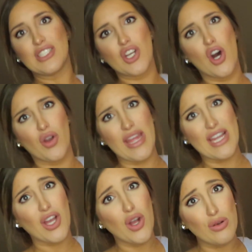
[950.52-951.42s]
It's called
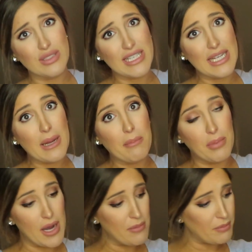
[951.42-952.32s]
a cozy
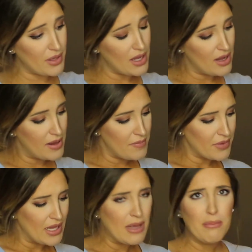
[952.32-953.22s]
bump
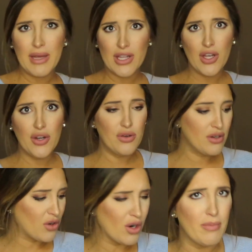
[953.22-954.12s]

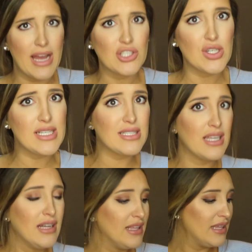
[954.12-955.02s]
pillow or mattress.